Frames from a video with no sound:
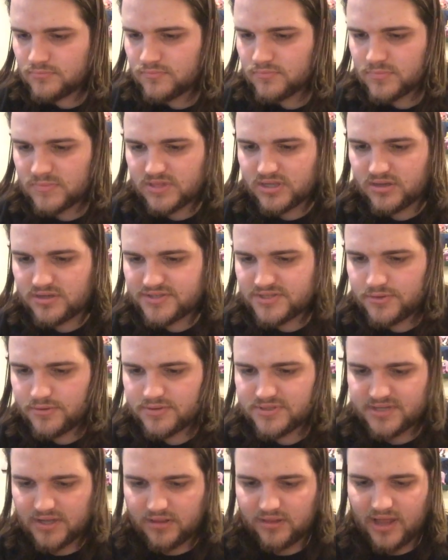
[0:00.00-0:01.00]
So
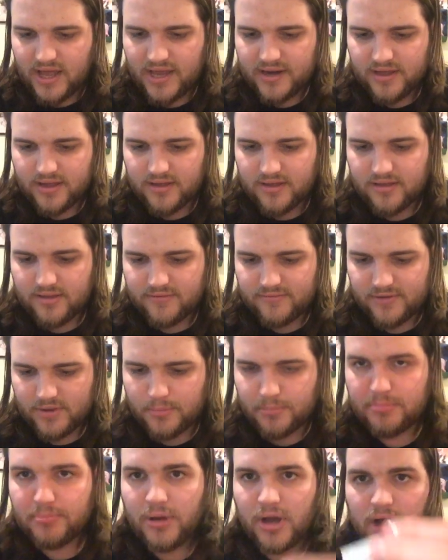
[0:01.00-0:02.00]
there's a lot of
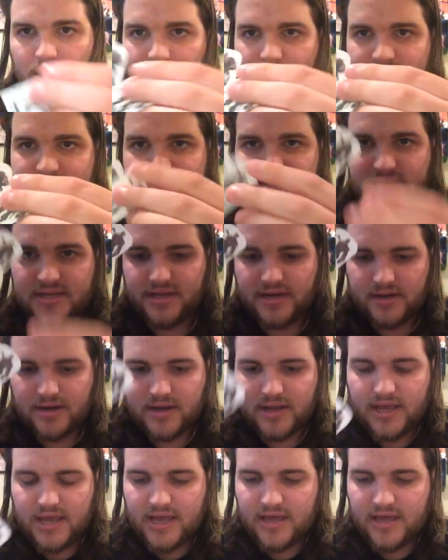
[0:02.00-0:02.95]
pawns in here.